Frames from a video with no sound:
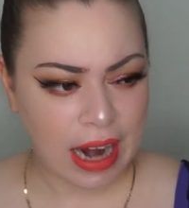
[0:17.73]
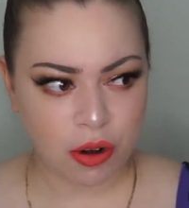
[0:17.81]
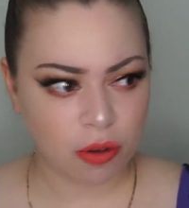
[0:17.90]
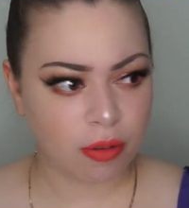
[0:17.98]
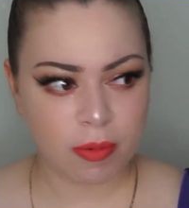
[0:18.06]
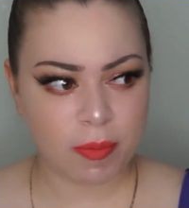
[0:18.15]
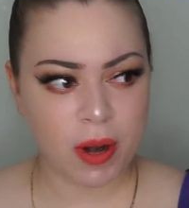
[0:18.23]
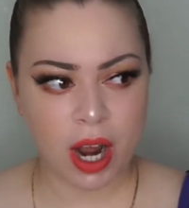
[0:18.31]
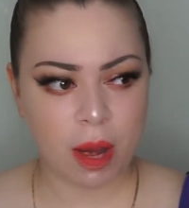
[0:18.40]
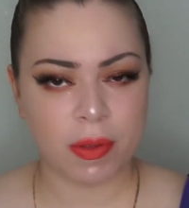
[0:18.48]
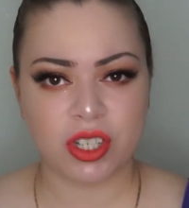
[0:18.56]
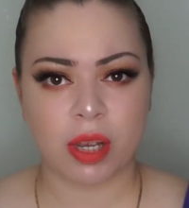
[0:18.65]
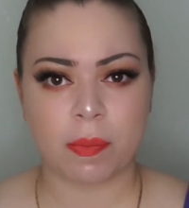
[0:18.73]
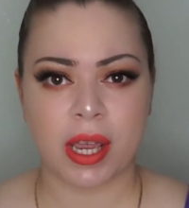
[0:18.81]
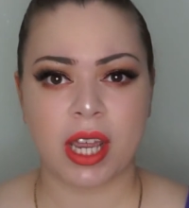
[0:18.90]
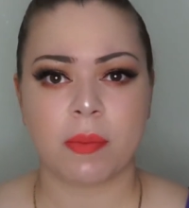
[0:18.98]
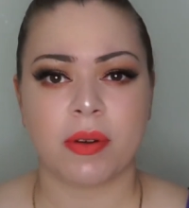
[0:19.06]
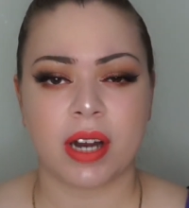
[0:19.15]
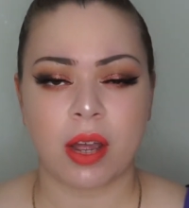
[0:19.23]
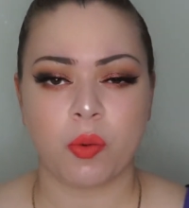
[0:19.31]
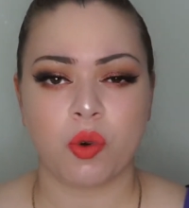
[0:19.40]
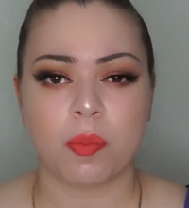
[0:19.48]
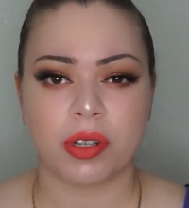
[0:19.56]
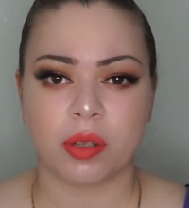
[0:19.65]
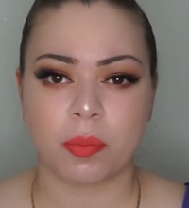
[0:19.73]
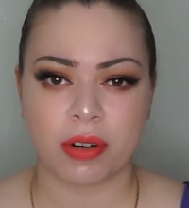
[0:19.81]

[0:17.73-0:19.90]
I don't remember how much I paid, but I will put